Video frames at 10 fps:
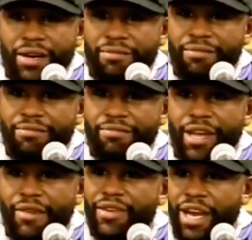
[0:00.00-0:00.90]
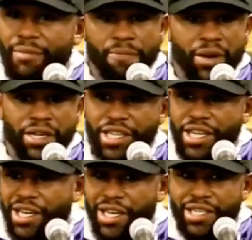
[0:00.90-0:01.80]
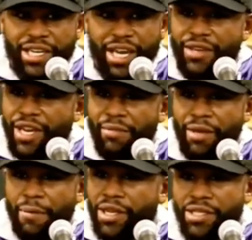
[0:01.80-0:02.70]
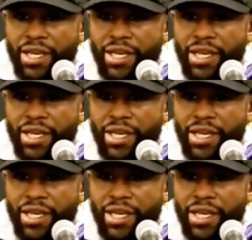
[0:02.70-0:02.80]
punched, he'd clinch. Every time he'd punch, he'd clinch.